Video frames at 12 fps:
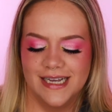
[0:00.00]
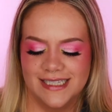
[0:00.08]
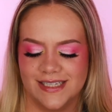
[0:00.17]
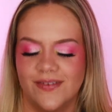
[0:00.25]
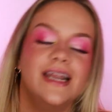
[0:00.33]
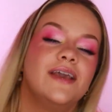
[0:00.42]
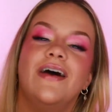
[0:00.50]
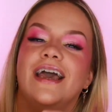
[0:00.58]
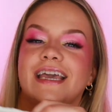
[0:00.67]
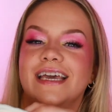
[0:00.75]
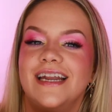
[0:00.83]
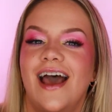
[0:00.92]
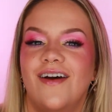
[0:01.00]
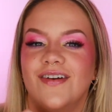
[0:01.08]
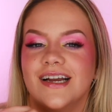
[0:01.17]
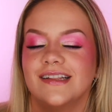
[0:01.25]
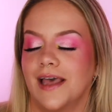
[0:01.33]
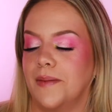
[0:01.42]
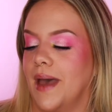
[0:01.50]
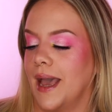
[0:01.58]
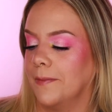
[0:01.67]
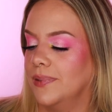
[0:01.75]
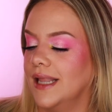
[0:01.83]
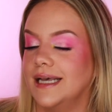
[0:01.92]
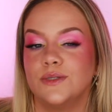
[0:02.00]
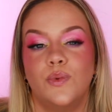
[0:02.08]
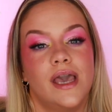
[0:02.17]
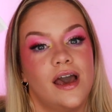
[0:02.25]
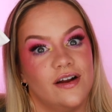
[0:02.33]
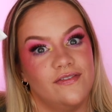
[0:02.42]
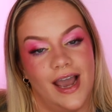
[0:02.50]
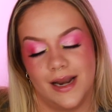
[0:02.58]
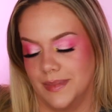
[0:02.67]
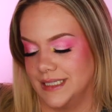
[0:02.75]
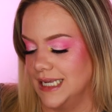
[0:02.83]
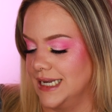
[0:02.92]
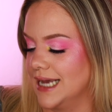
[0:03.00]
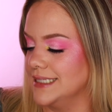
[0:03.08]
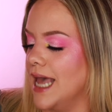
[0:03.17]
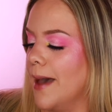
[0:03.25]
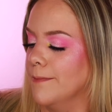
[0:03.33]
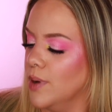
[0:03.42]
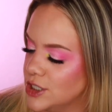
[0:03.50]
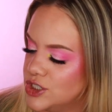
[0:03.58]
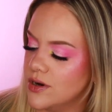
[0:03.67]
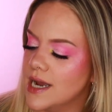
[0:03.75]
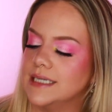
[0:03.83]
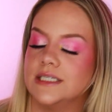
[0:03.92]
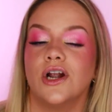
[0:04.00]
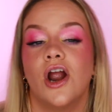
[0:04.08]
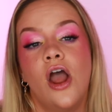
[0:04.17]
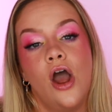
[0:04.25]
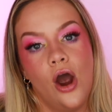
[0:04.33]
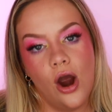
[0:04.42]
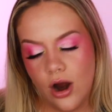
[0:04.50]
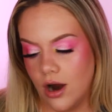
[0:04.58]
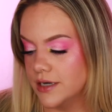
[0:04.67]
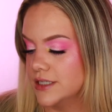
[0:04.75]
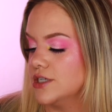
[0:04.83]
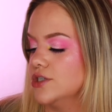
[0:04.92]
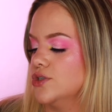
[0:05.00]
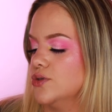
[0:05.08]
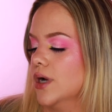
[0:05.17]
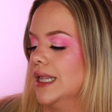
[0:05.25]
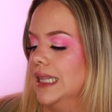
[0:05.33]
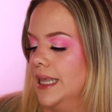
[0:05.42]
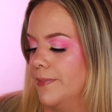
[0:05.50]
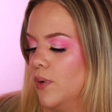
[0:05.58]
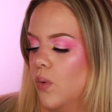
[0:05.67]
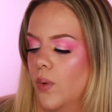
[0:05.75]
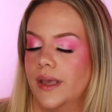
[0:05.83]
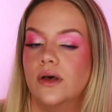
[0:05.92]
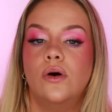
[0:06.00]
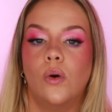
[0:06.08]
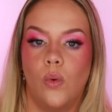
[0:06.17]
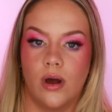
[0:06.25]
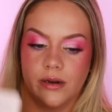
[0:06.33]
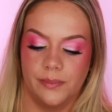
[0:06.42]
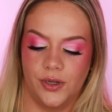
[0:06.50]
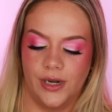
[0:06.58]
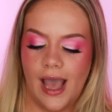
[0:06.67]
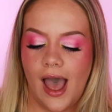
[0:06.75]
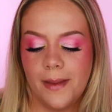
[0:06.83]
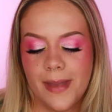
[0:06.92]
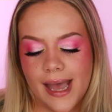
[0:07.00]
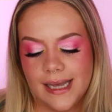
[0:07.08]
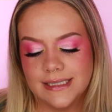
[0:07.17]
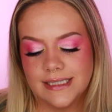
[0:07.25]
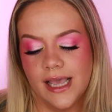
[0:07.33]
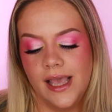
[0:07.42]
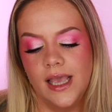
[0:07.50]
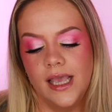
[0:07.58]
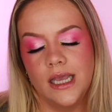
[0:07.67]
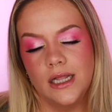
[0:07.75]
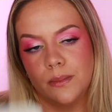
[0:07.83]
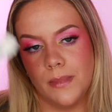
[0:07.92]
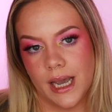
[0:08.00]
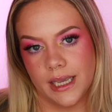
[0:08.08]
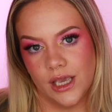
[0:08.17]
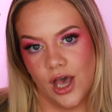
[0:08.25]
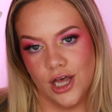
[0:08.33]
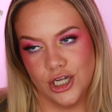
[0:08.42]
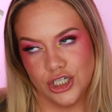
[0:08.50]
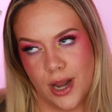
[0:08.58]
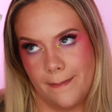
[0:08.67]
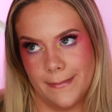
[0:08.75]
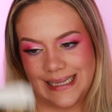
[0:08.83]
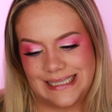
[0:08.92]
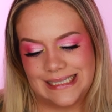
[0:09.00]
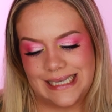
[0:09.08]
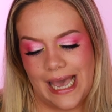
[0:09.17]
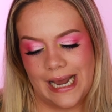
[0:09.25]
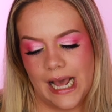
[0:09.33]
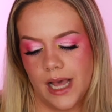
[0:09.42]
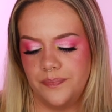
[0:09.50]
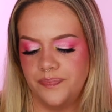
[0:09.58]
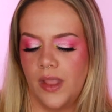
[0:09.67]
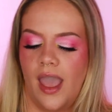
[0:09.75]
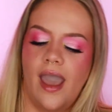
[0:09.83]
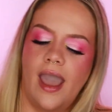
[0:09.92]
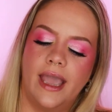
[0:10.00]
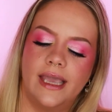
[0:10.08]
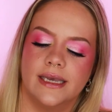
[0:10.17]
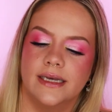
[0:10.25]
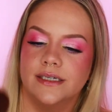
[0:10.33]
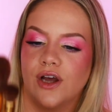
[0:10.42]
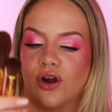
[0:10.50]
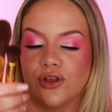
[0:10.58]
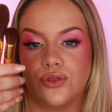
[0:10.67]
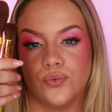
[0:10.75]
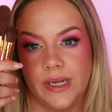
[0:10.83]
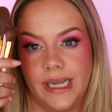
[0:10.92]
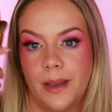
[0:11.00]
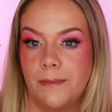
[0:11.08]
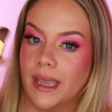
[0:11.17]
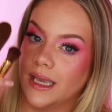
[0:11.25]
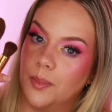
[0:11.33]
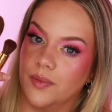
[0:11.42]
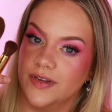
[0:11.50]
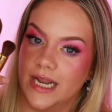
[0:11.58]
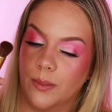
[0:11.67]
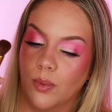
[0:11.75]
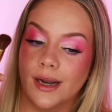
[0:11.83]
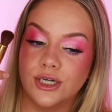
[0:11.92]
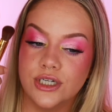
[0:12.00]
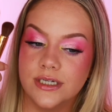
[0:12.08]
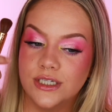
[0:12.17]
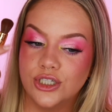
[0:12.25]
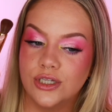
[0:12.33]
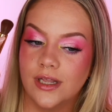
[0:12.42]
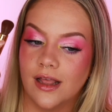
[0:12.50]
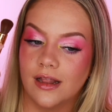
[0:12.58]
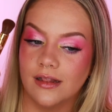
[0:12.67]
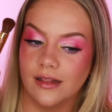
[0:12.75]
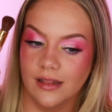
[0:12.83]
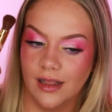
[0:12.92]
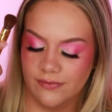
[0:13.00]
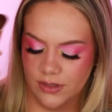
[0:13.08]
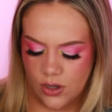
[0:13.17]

So anyway, in our Glam Bag Plus, we got our vitamin C nighttime moisturizer, our Artist Couture lip oil, Wonder Beauty eye mask, Il Makiage mascara, and our 3 makeup of the day brushes. Love the